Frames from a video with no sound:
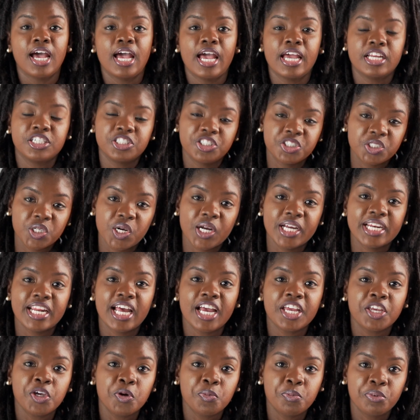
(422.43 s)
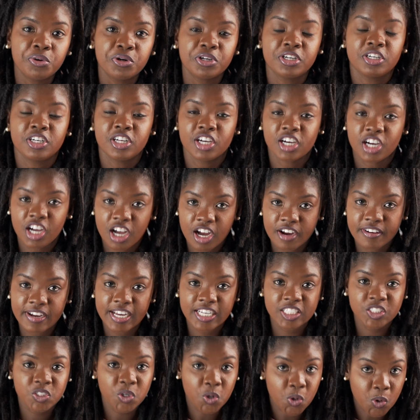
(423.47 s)
Ensure that you put the
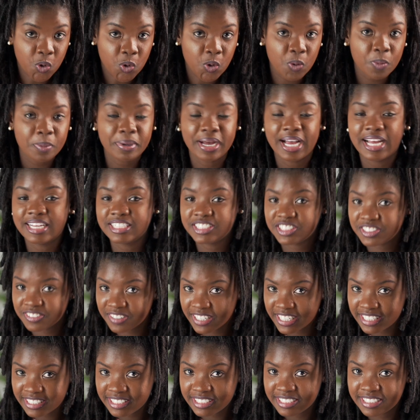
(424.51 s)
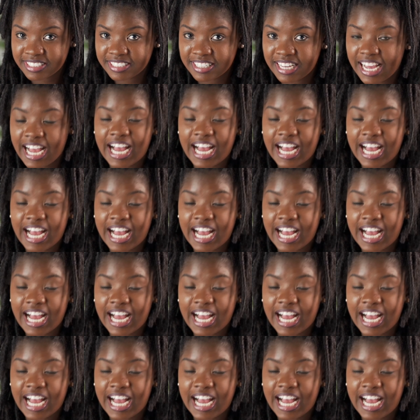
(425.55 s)
correct home address